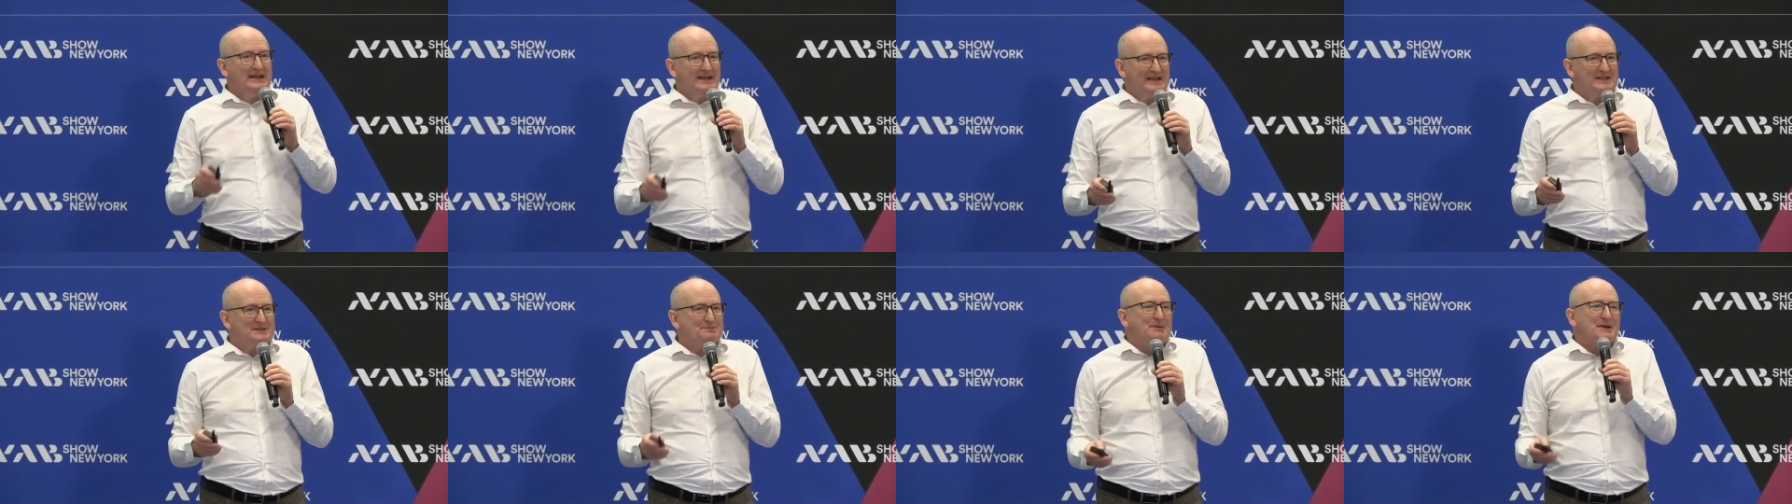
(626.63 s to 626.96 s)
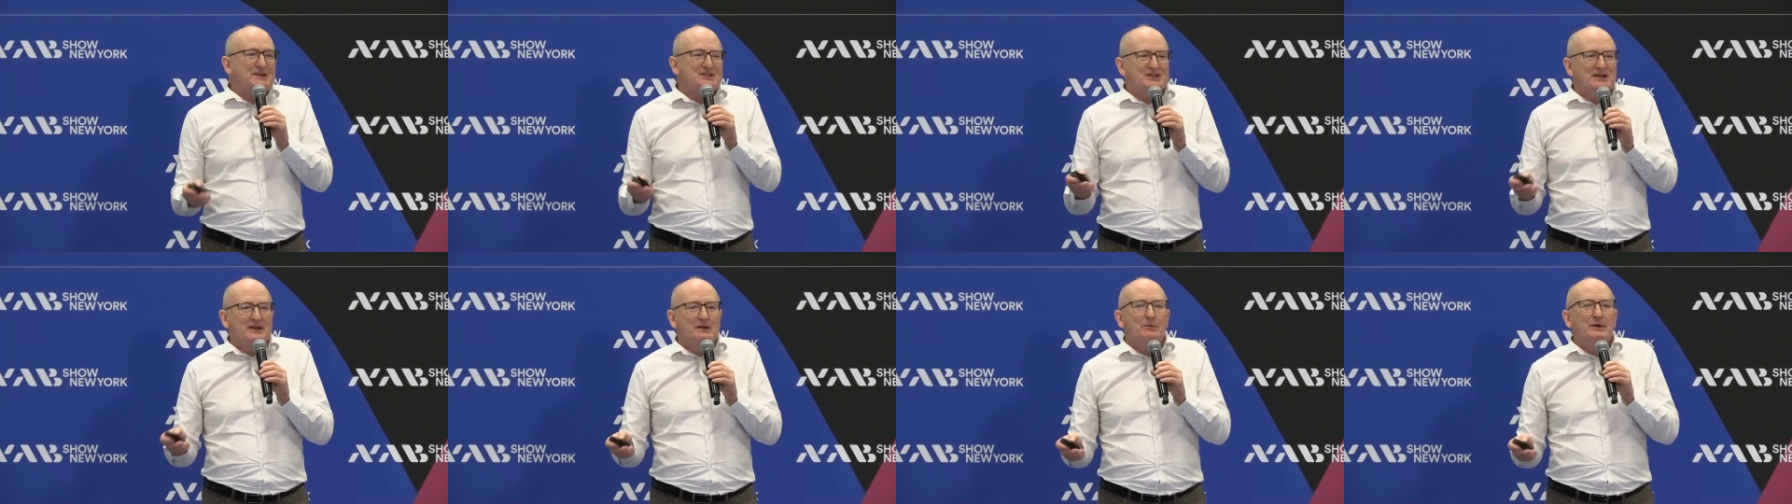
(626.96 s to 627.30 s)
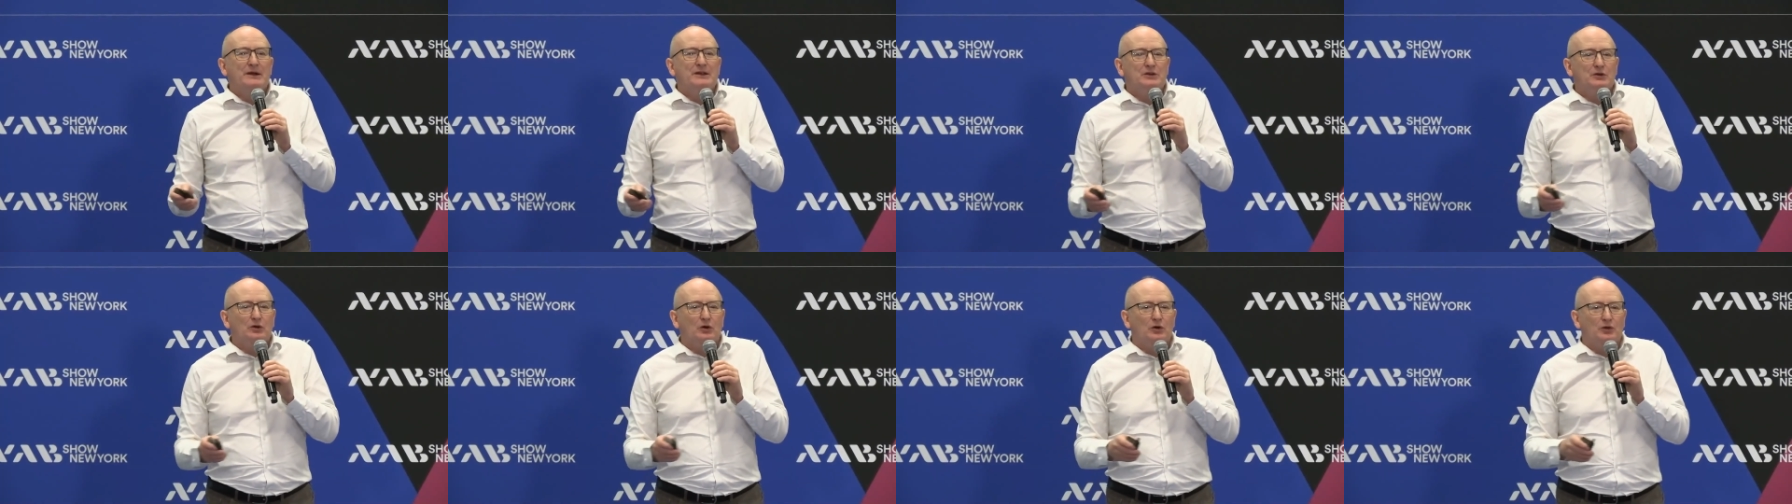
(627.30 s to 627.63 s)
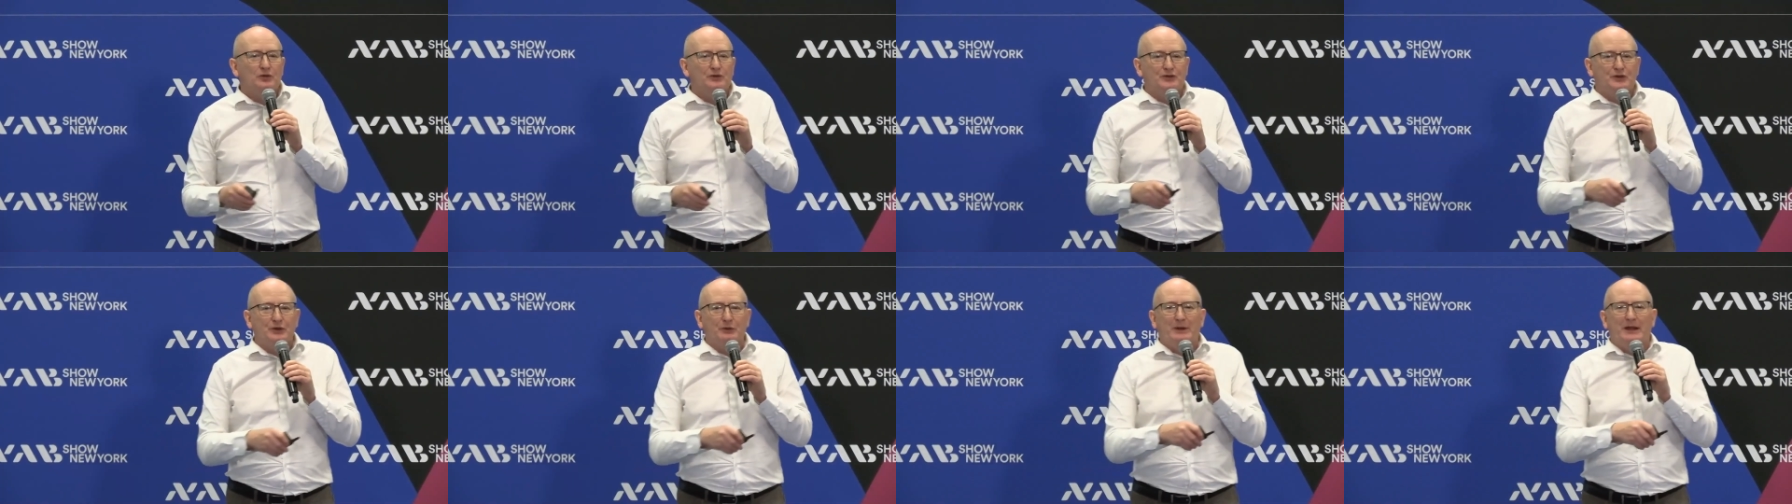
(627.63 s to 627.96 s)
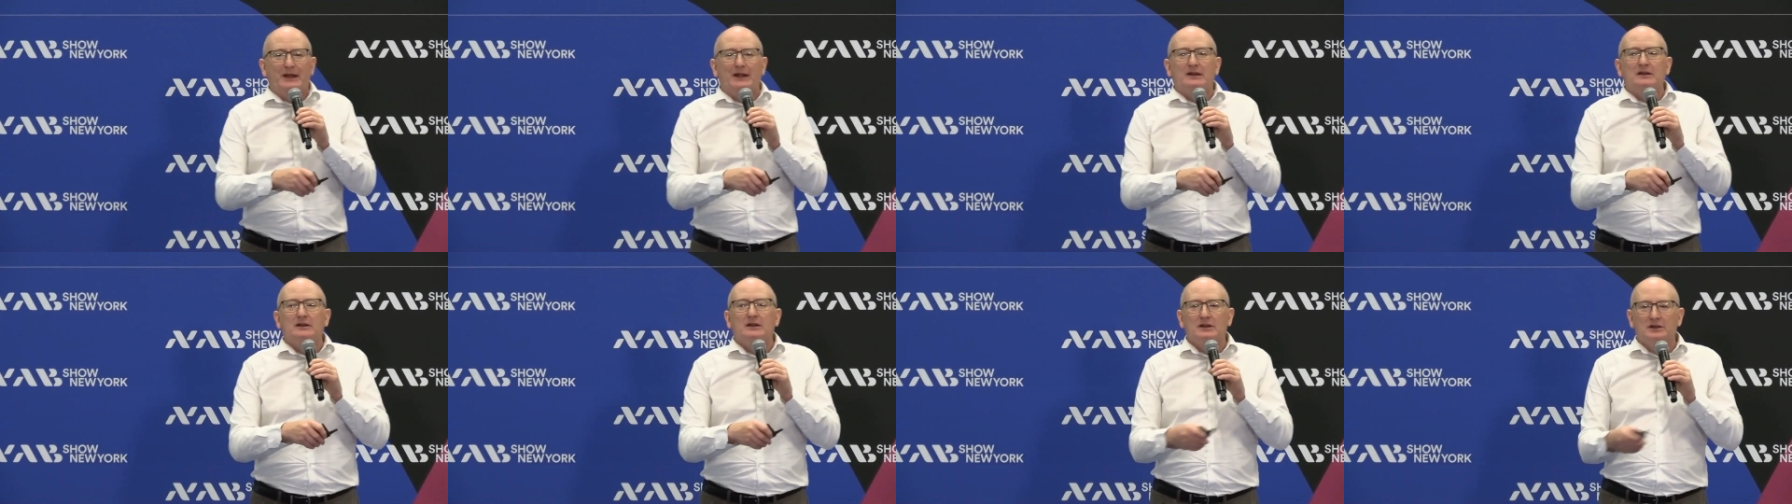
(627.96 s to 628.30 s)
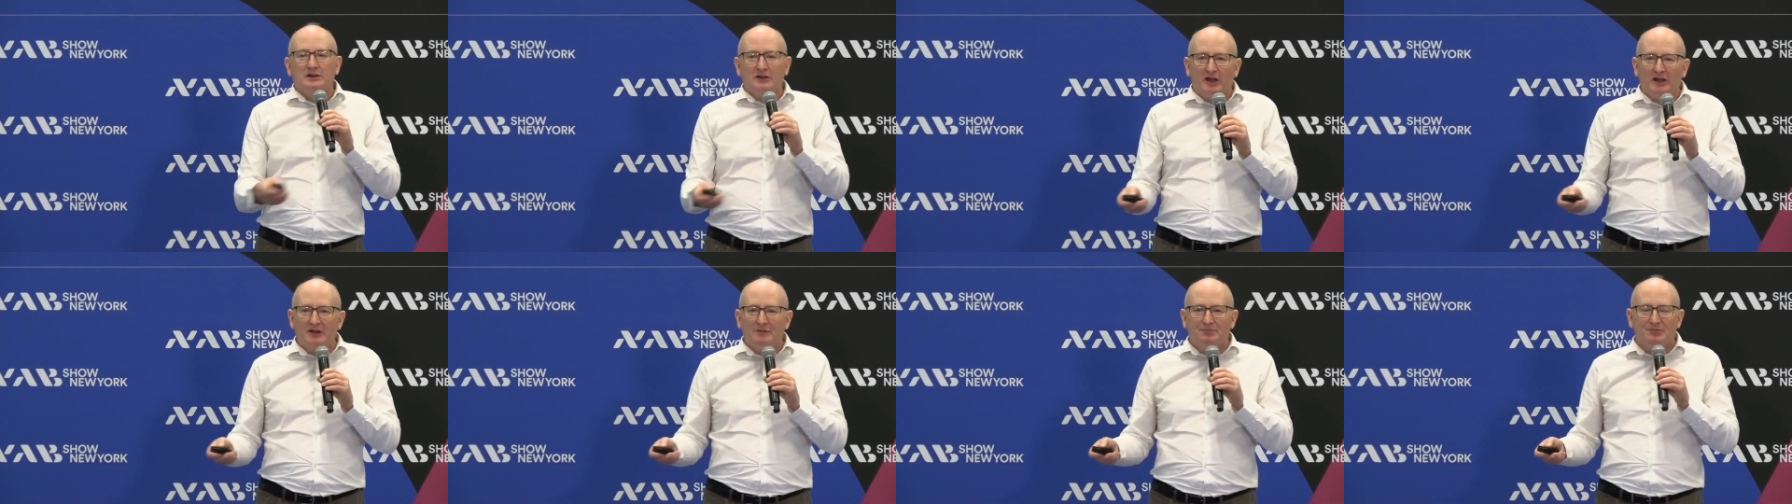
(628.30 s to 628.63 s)
especially when you're doing
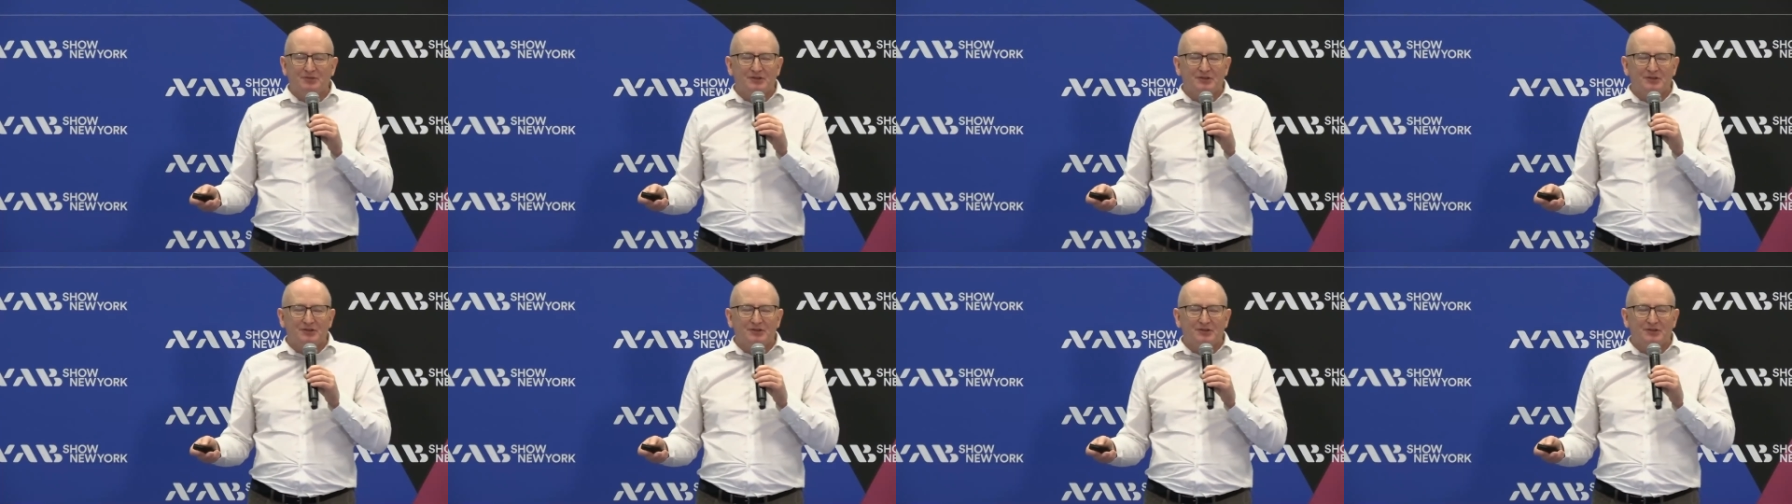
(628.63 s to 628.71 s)
live